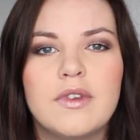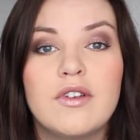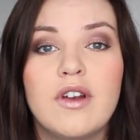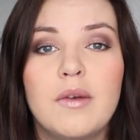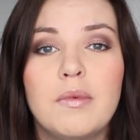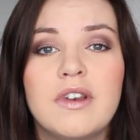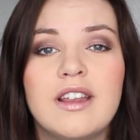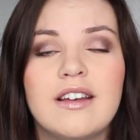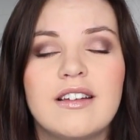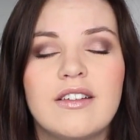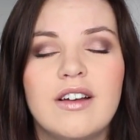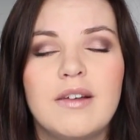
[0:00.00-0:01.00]
stood up and
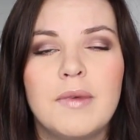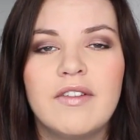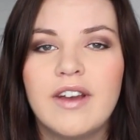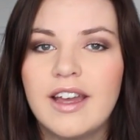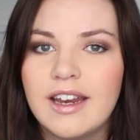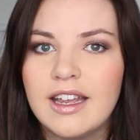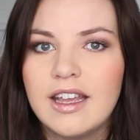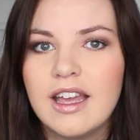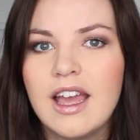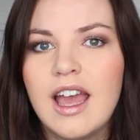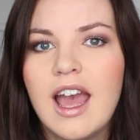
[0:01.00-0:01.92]
did quite a bit of ironing,